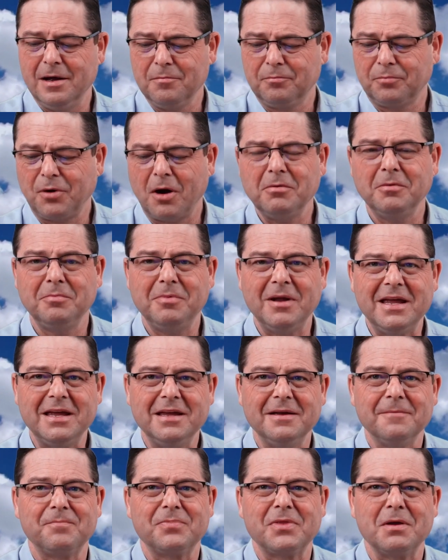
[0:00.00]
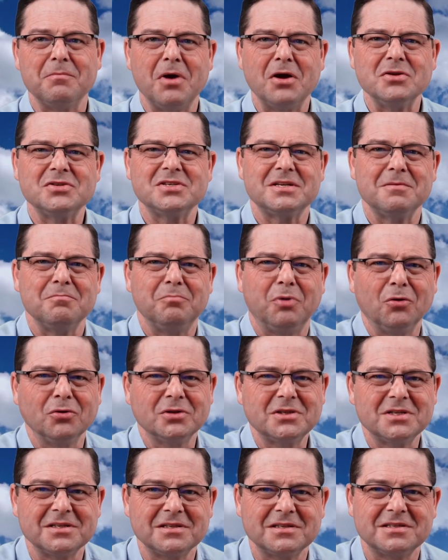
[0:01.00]
Probably the most
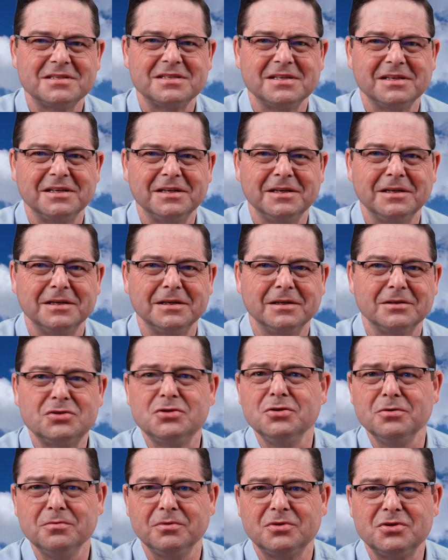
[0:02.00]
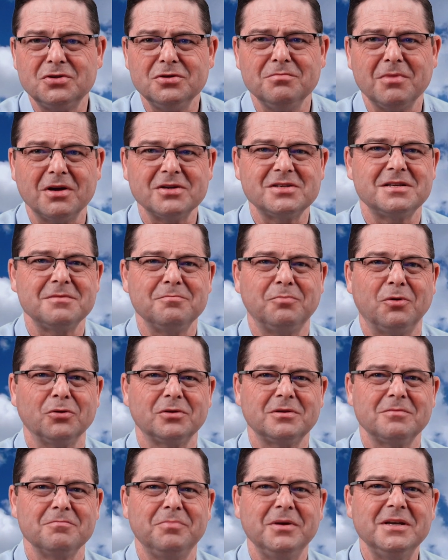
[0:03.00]
important, two most
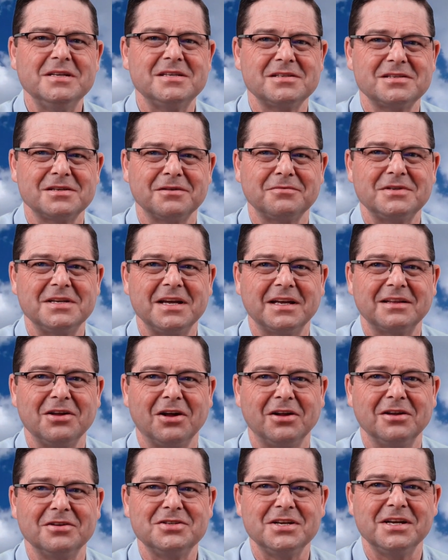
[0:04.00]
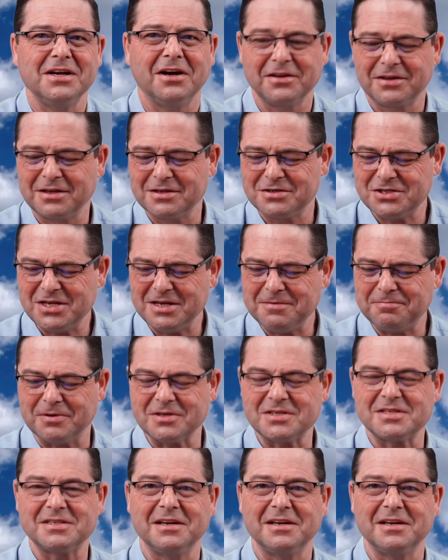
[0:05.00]
important pieces of technology are the cheapest.